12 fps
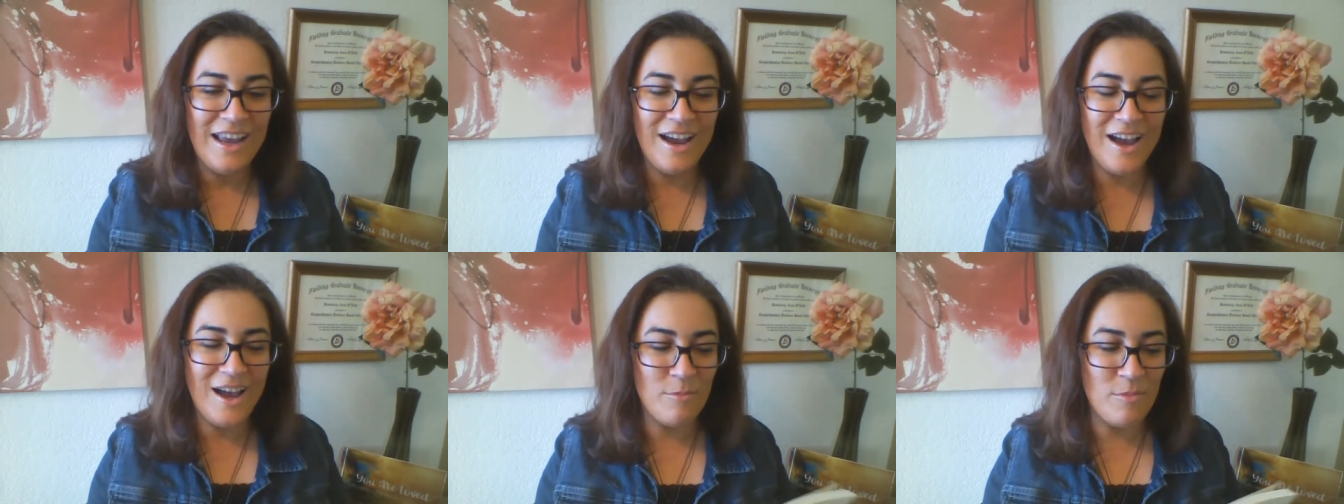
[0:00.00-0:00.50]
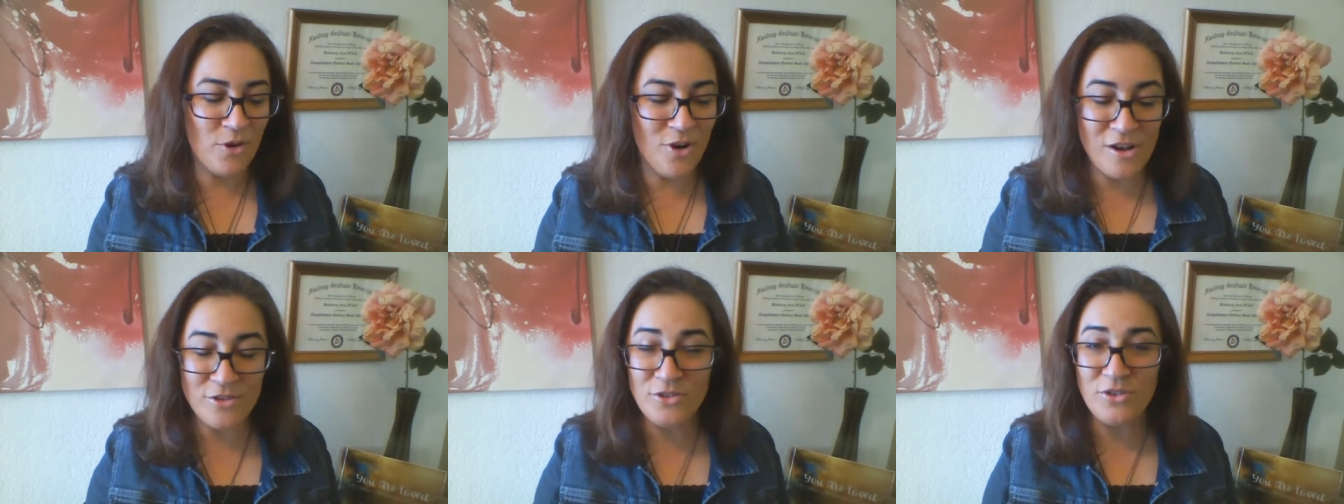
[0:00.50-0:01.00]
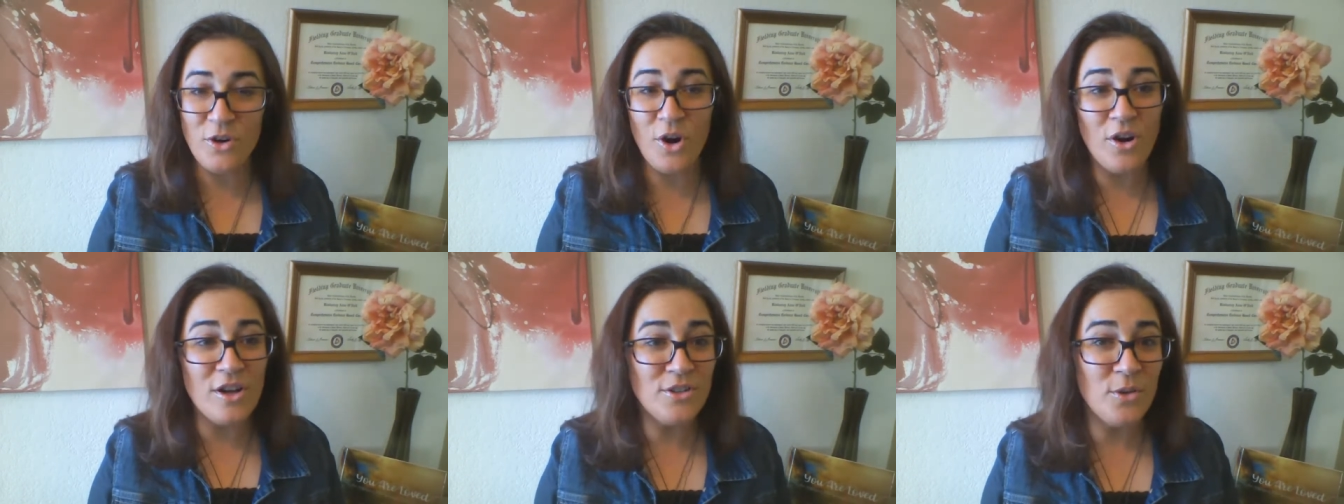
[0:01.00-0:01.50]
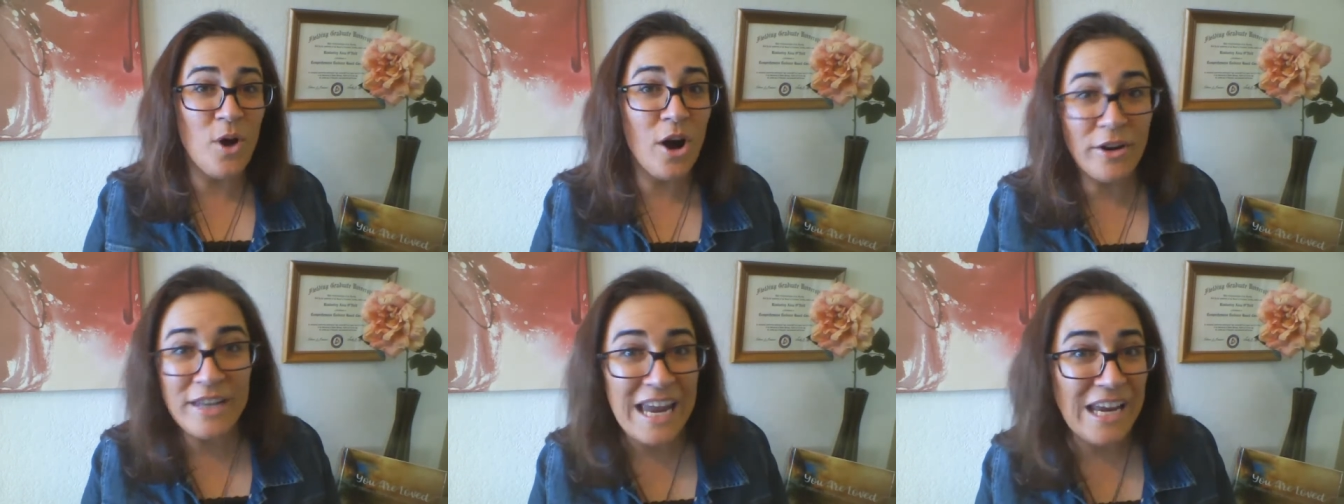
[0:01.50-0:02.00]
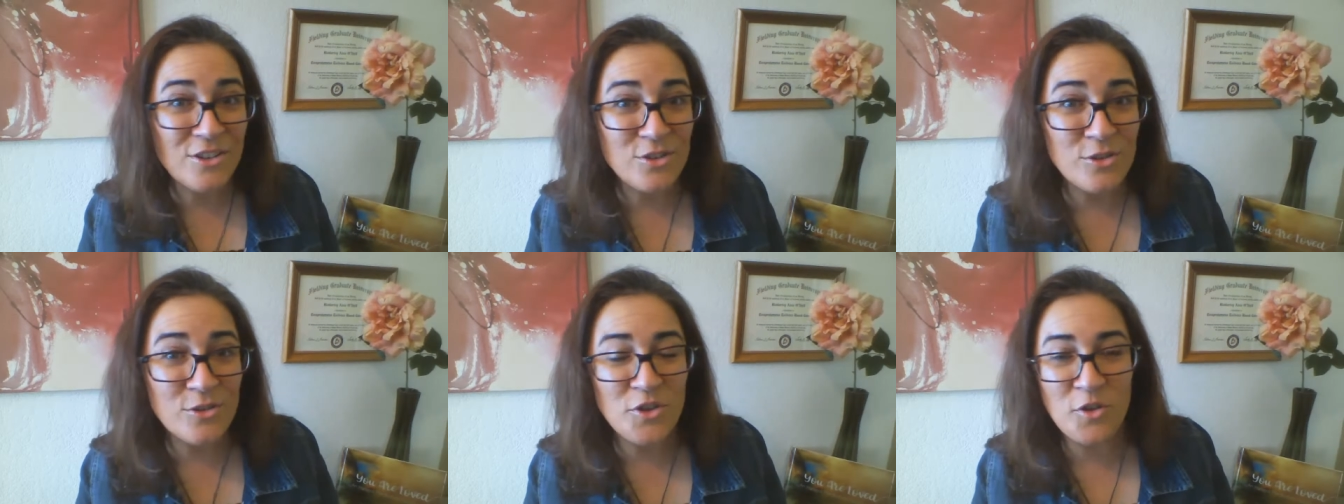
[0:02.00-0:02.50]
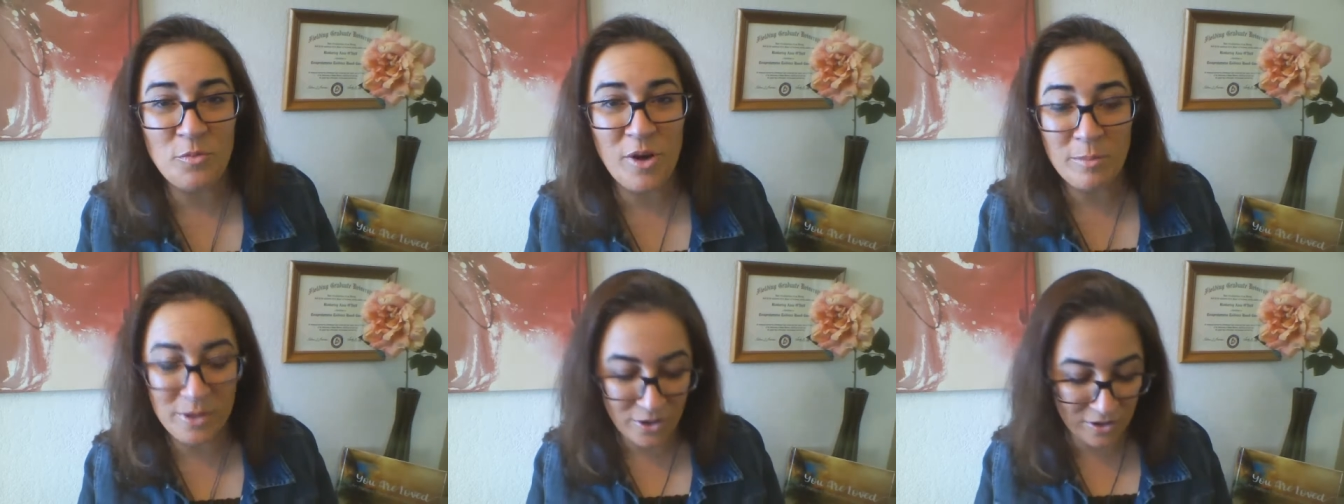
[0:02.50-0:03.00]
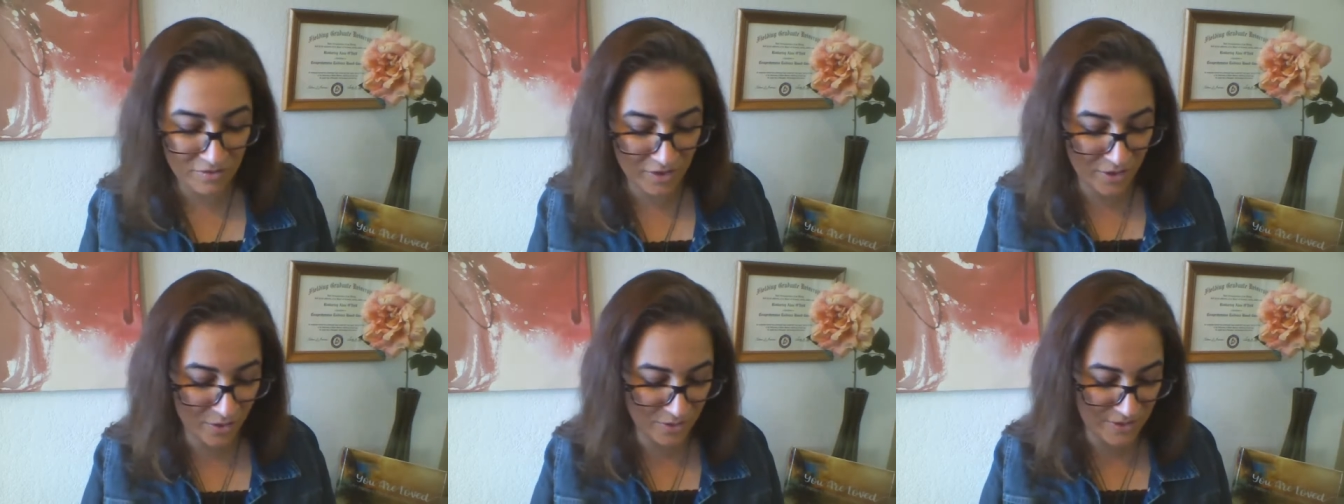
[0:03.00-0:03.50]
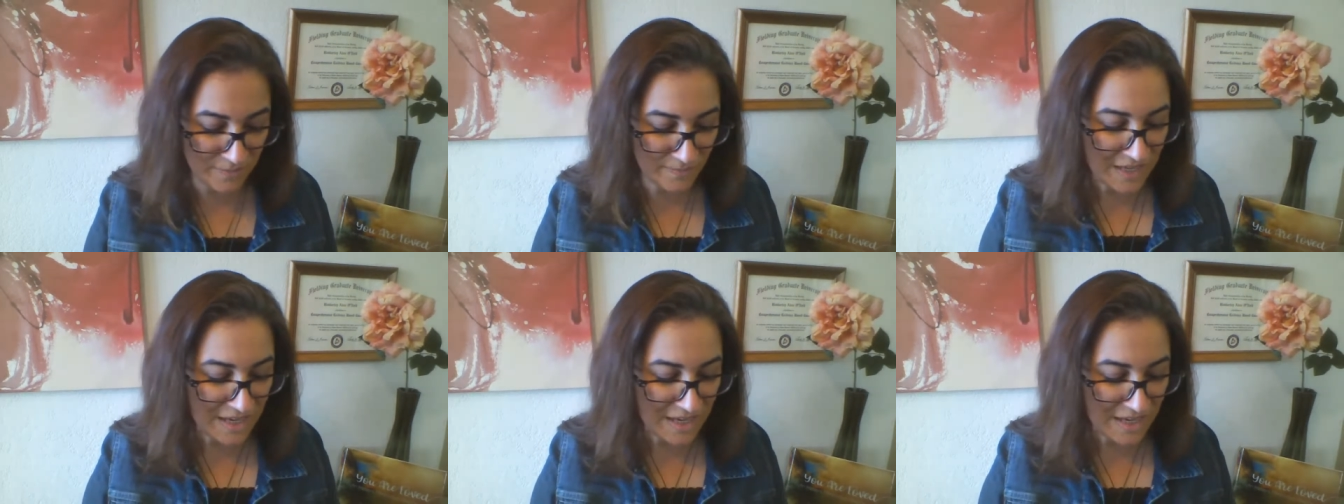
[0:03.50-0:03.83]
Um, there, also, there are also archangels. You've probably heard of those.